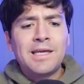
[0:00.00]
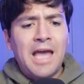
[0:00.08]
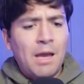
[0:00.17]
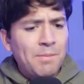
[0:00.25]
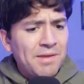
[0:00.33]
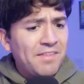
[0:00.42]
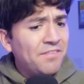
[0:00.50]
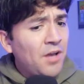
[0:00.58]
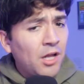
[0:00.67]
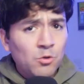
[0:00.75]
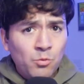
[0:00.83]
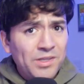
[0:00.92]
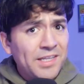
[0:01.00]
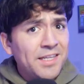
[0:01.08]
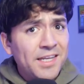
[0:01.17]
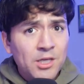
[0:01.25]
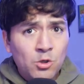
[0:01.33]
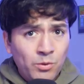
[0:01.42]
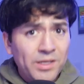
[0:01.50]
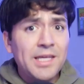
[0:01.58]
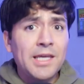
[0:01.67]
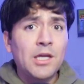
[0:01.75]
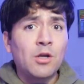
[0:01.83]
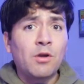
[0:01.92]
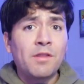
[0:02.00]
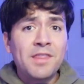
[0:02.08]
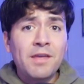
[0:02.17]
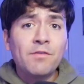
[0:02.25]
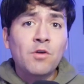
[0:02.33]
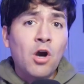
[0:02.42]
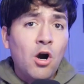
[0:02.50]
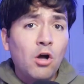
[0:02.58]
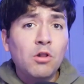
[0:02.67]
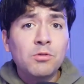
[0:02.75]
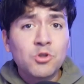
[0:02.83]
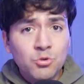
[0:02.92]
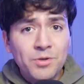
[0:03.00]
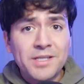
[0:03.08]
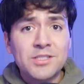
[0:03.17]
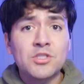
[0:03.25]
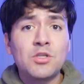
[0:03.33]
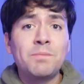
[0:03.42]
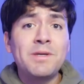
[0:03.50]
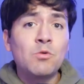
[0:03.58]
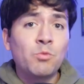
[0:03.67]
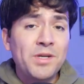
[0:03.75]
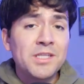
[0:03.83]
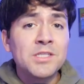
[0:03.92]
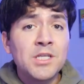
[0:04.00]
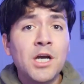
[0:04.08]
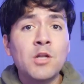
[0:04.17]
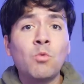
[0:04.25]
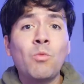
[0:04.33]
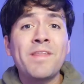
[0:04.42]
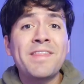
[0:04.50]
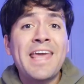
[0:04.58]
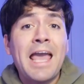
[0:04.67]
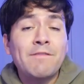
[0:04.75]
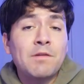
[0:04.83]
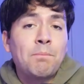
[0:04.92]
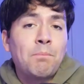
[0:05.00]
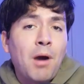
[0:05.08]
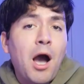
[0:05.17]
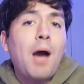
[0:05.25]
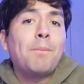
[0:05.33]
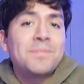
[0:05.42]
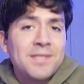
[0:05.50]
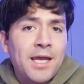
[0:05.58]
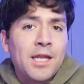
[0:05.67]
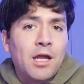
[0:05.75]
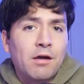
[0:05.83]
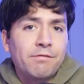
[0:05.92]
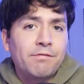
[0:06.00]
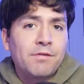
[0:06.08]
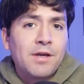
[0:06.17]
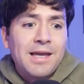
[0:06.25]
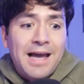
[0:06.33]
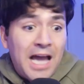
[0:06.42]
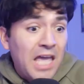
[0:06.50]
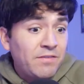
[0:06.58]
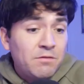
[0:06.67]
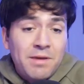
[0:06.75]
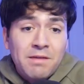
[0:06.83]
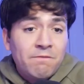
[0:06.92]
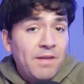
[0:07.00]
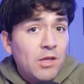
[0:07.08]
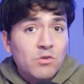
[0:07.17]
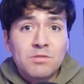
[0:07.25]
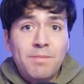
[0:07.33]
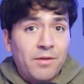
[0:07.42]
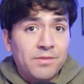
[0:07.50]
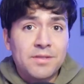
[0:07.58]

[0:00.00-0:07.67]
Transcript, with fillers: I mean, they've gotten really nitty gritty here. They've called tricks to be redone when they haven't popped enough. I even made videos about